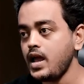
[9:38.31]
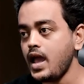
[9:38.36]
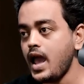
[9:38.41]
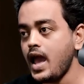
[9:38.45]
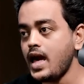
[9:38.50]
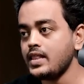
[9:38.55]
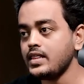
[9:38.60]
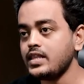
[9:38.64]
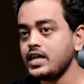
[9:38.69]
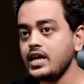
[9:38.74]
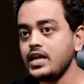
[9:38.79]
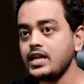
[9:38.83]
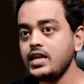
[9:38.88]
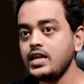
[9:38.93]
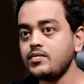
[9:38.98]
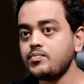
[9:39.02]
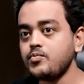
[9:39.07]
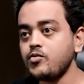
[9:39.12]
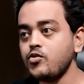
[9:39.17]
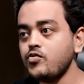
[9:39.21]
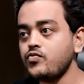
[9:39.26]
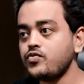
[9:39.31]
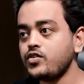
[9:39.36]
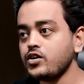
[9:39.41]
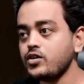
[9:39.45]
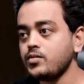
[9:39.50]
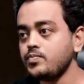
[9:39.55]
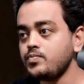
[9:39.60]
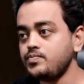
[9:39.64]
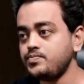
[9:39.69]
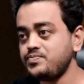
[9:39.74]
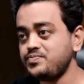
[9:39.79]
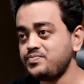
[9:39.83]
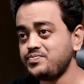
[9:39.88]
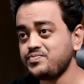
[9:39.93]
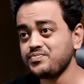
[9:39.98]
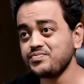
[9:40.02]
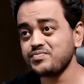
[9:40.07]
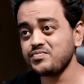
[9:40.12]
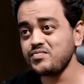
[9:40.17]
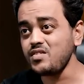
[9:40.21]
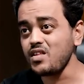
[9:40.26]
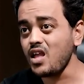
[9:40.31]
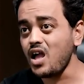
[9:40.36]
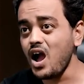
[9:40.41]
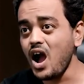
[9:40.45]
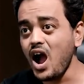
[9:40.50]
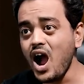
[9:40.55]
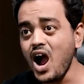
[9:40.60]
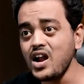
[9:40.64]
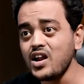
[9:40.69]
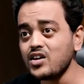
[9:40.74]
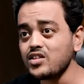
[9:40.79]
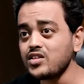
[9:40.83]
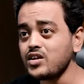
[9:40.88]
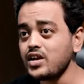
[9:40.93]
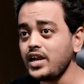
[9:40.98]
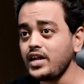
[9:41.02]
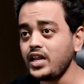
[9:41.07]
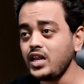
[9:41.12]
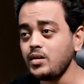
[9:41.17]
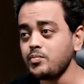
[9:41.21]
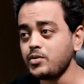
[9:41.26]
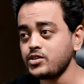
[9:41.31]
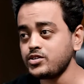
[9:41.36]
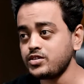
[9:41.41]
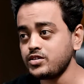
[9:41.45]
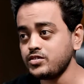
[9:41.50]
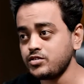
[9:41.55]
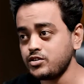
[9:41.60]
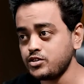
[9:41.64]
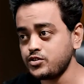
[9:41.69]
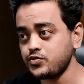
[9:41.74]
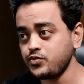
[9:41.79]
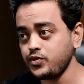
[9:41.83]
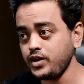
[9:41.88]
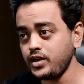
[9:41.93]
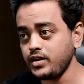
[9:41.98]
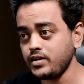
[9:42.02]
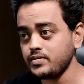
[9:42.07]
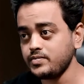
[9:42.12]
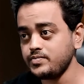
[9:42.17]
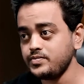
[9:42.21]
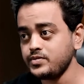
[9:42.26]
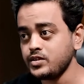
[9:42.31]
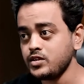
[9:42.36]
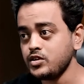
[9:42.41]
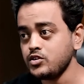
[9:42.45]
and then it moved up another 18% this week.